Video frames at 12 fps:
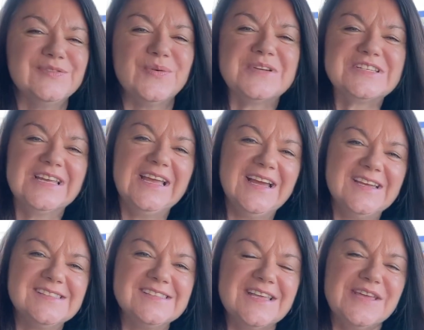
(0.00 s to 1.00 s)
for watching,
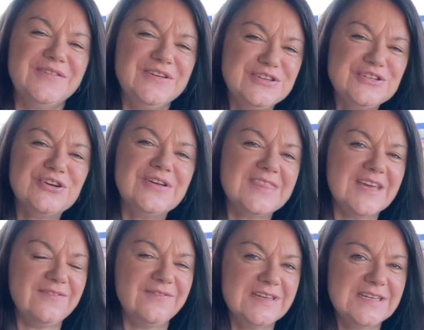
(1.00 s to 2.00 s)
guys. If you enjoyed
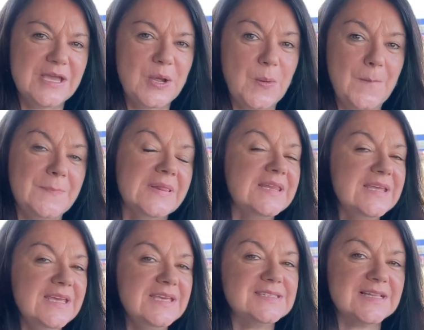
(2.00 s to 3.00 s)
that video,
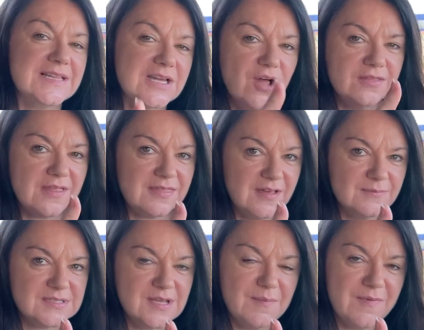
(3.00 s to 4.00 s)
please click on the
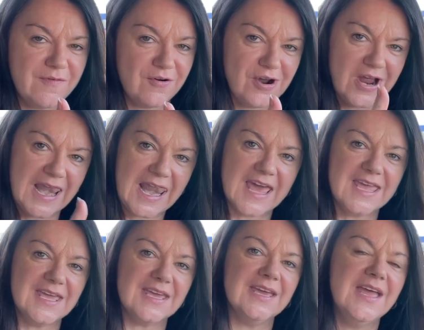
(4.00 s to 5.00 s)
thumbs up for a
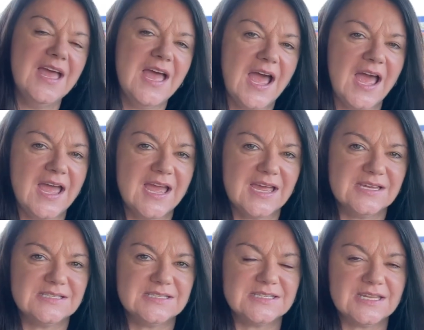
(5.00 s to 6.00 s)
like,
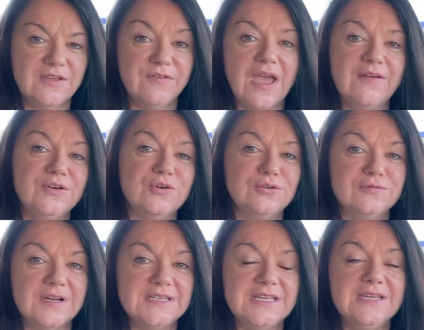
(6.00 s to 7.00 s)
and if you haven't
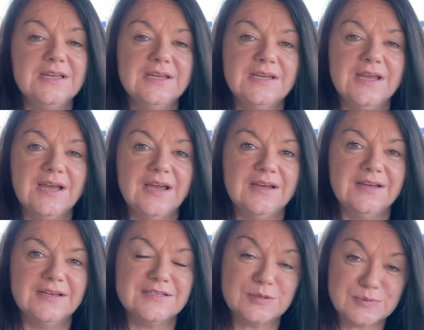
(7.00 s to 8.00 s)
already,
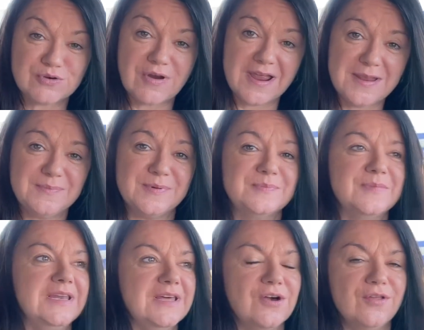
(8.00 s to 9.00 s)
subscribe,
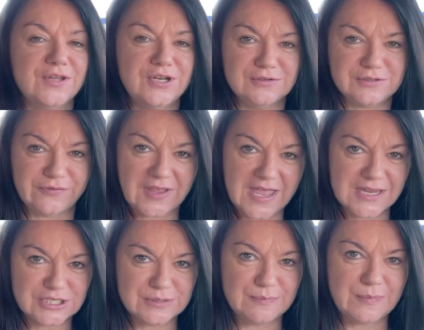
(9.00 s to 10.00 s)
click on the
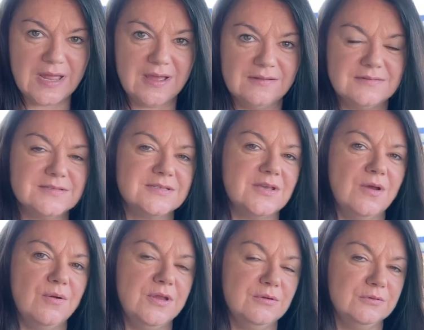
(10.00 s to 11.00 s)
notification bell so
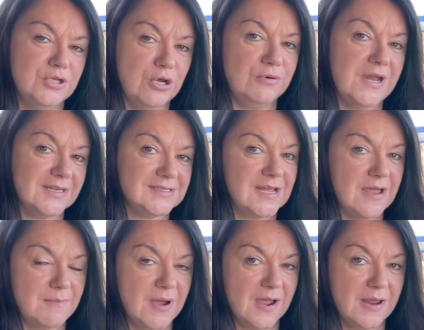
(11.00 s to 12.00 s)
you'll know next
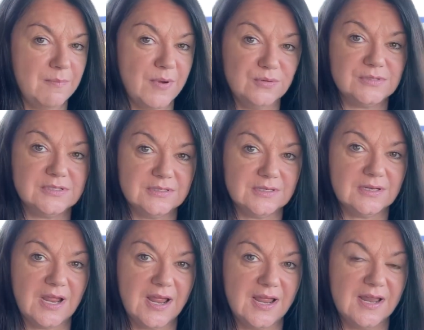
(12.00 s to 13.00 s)
time I post,
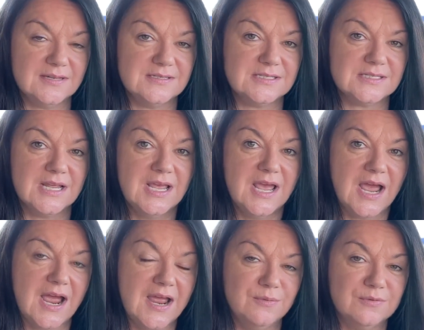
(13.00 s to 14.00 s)
and
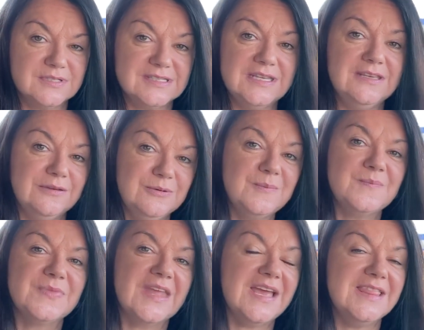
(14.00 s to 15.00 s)
I will see you
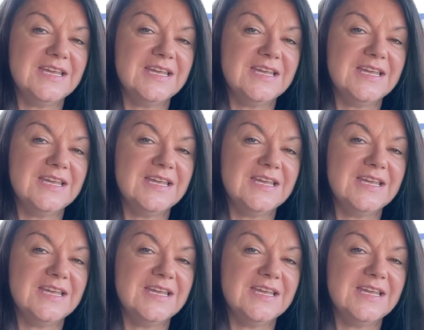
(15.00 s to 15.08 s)
in the